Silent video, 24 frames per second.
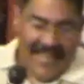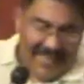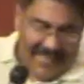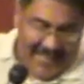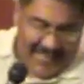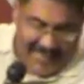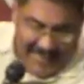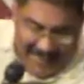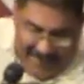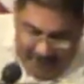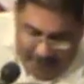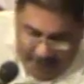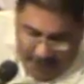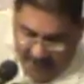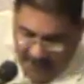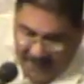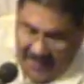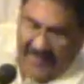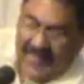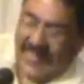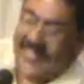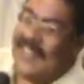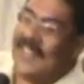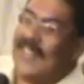and then put
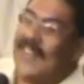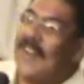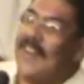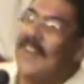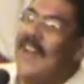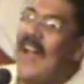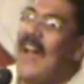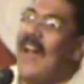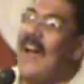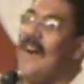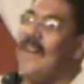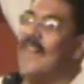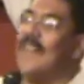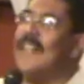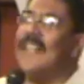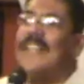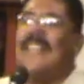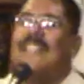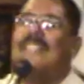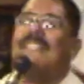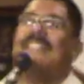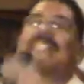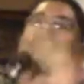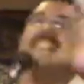it in the ground,
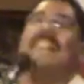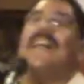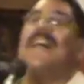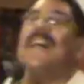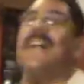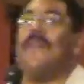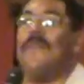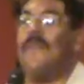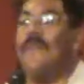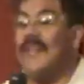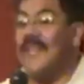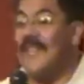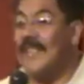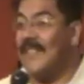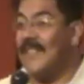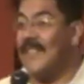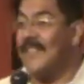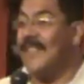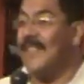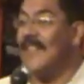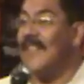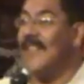and it's done with.